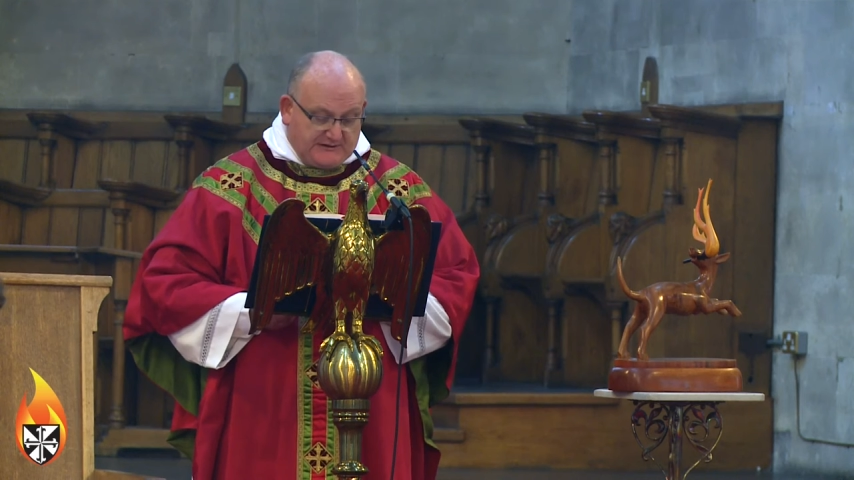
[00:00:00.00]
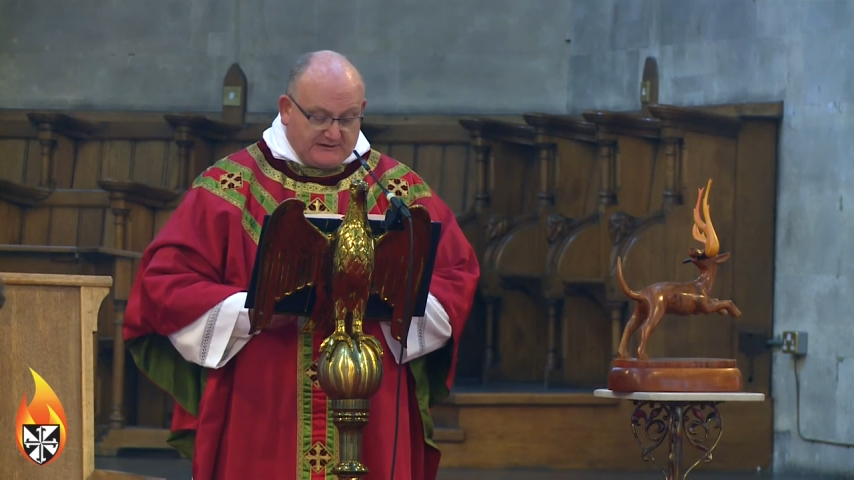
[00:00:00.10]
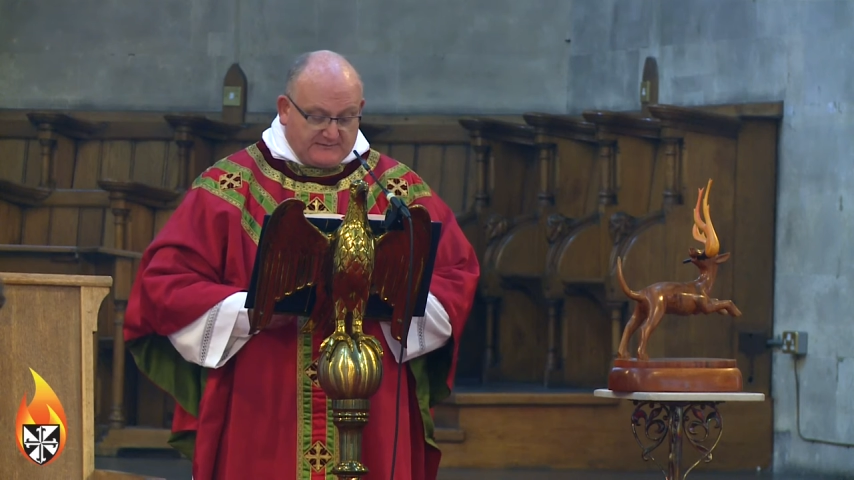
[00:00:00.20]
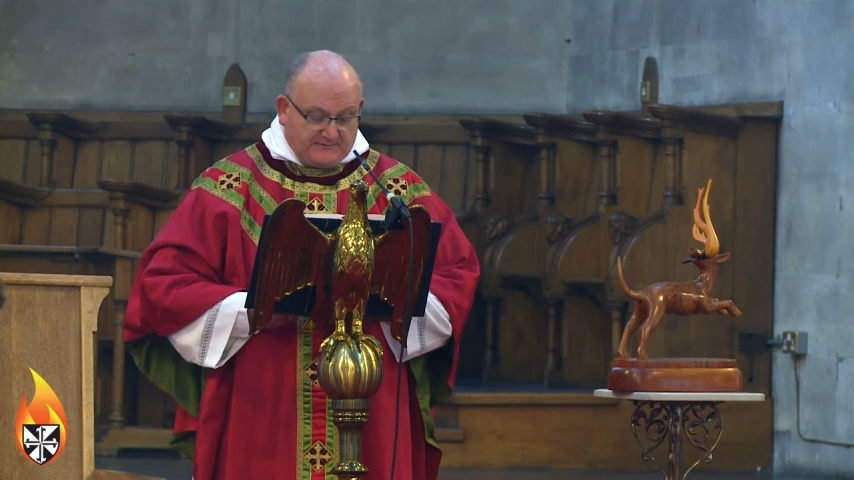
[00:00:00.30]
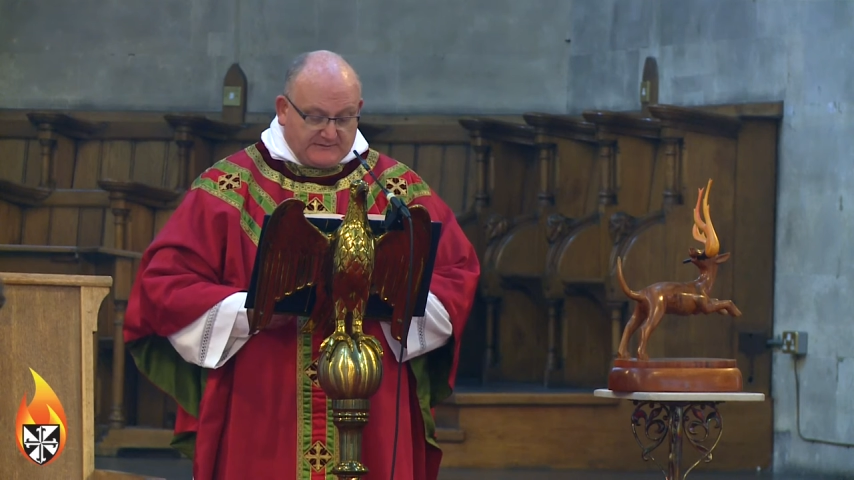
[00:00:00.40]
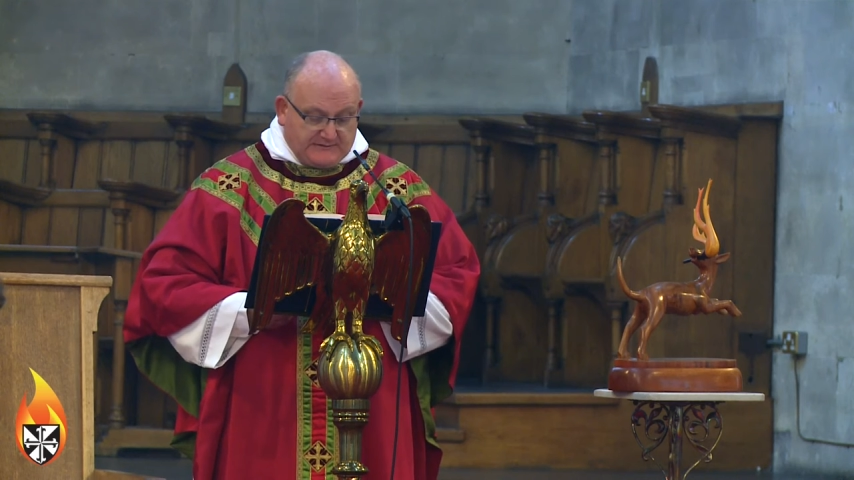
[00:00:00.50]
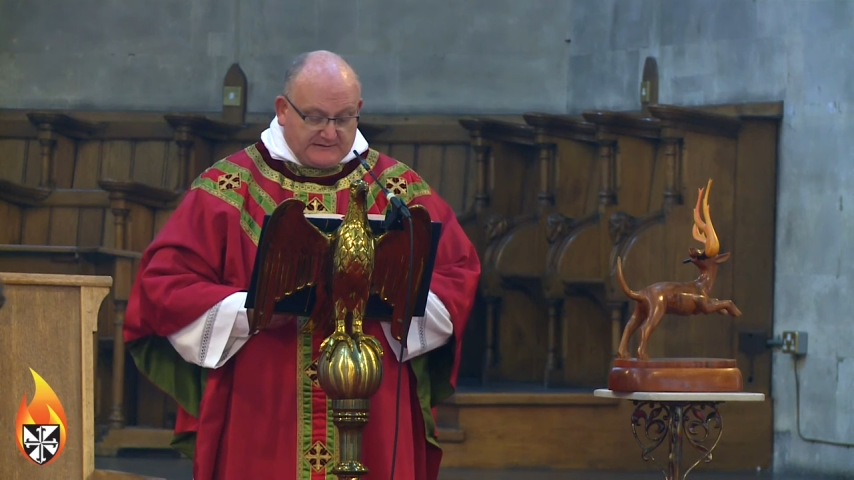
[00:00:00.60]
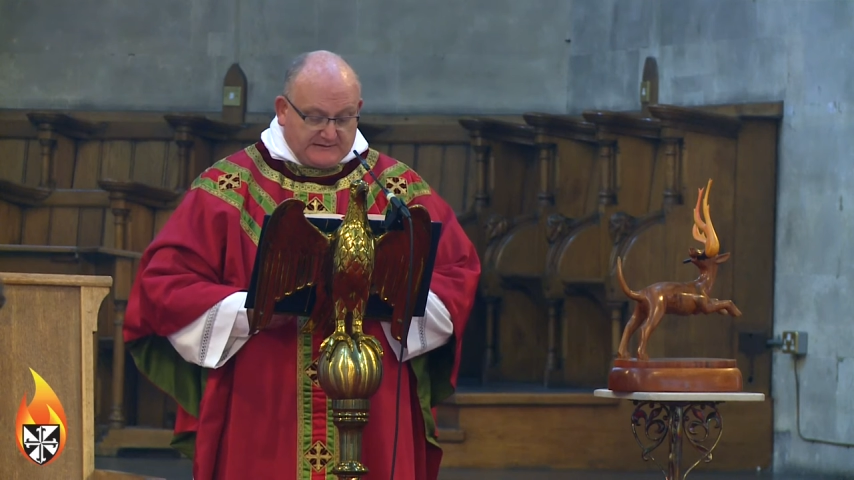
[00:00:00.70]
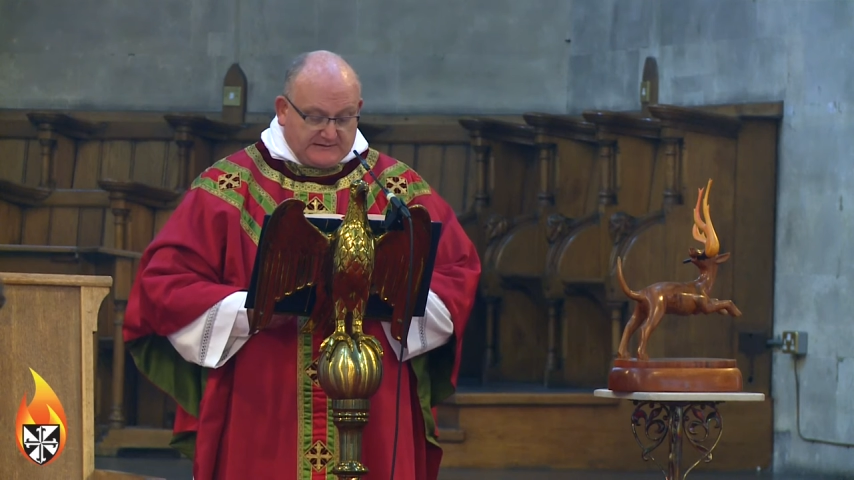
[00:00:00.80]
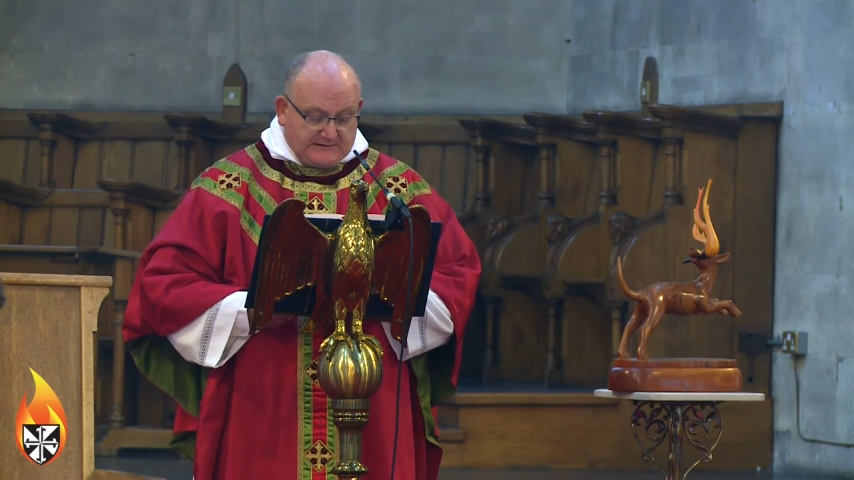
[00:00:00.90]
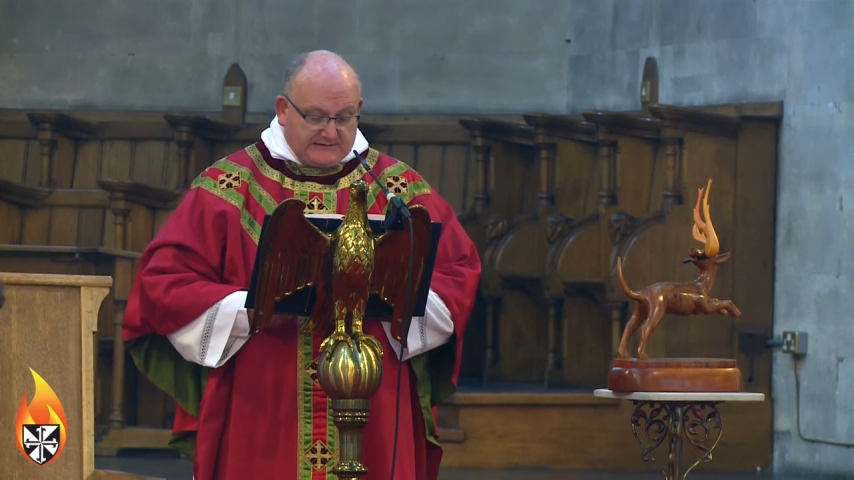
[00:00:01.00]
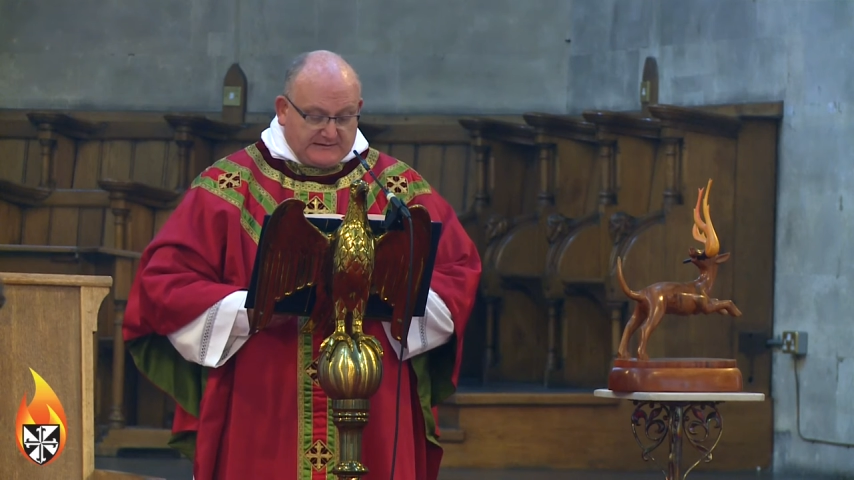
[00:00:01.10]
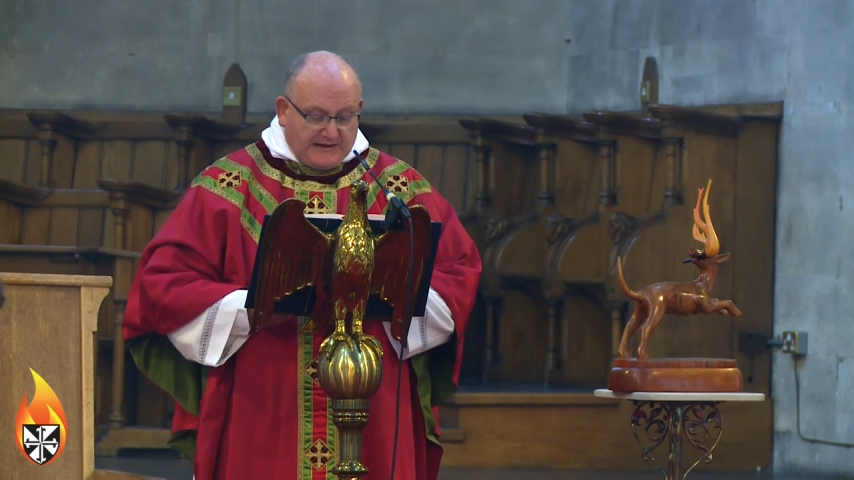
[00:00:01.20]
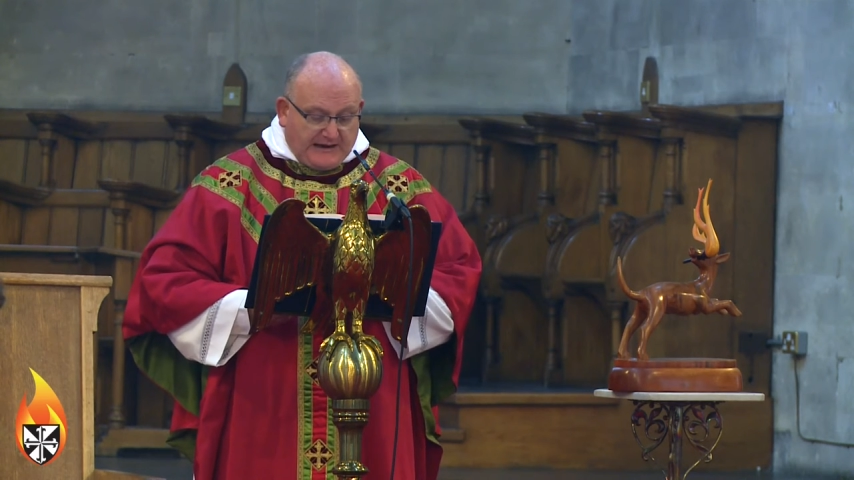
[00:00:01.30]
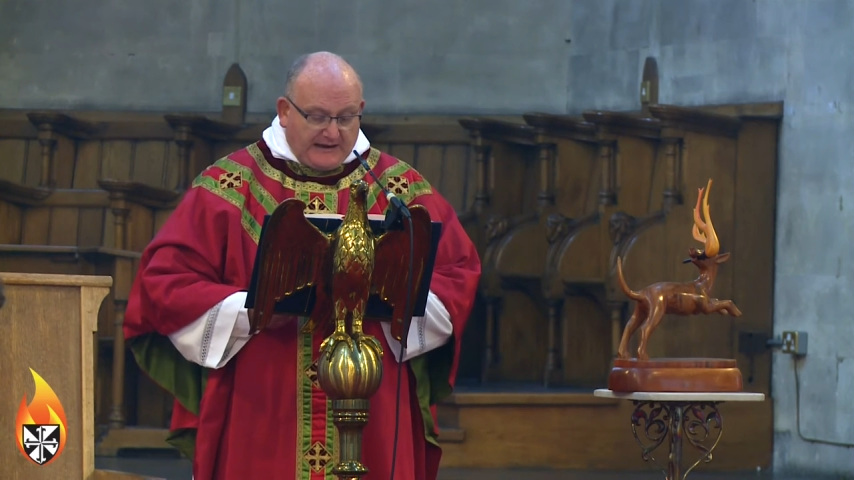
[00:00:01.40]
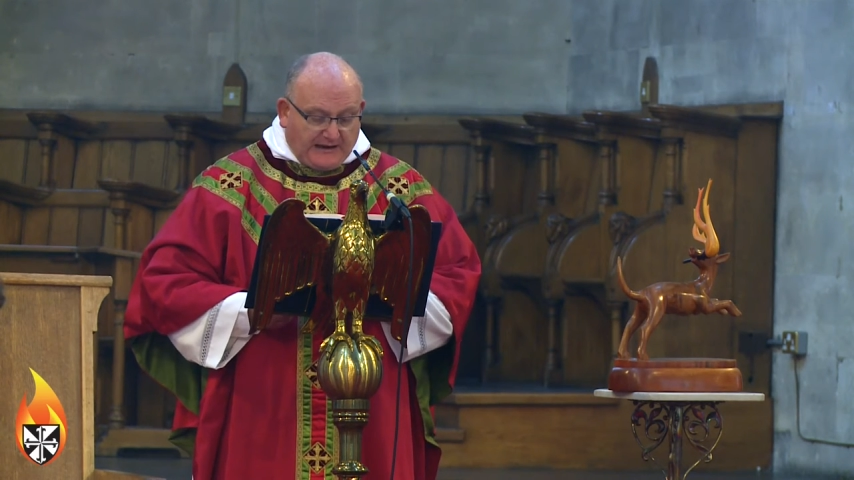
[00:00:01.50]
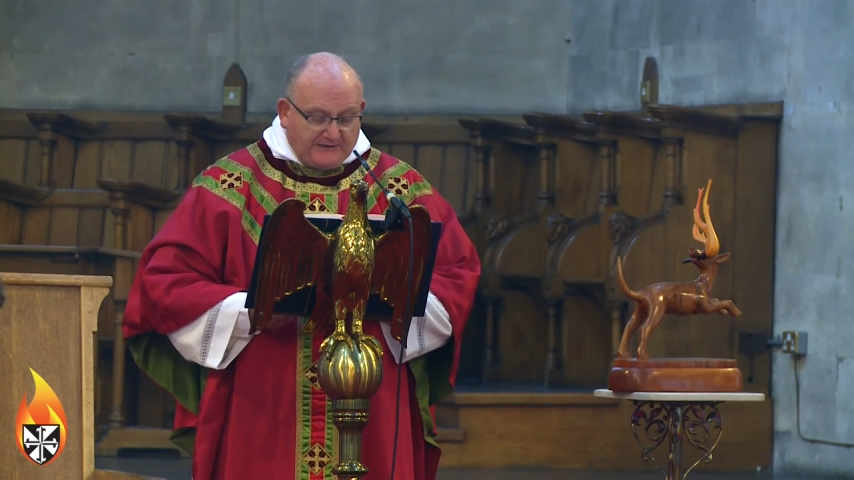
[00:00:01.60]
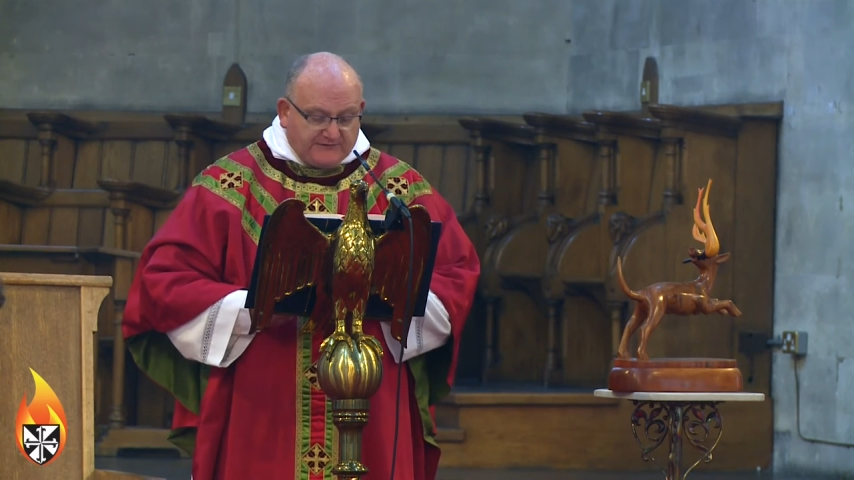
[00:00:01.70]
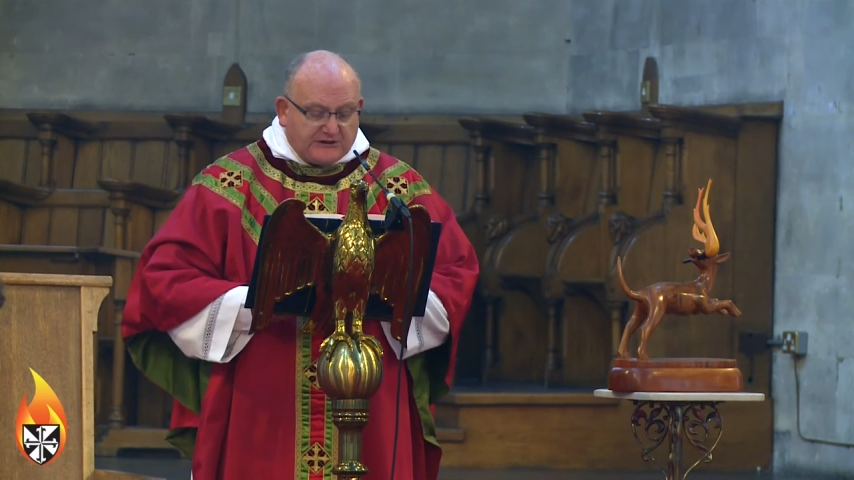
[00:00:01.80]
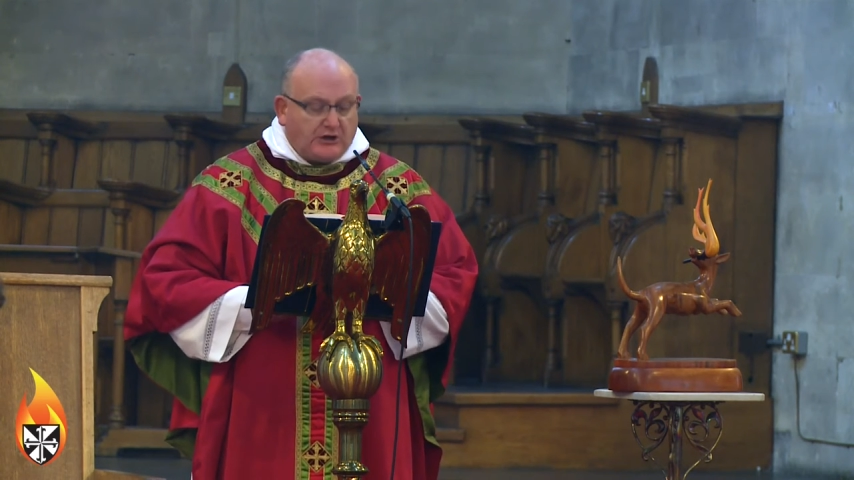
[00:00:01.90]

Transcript: year a life that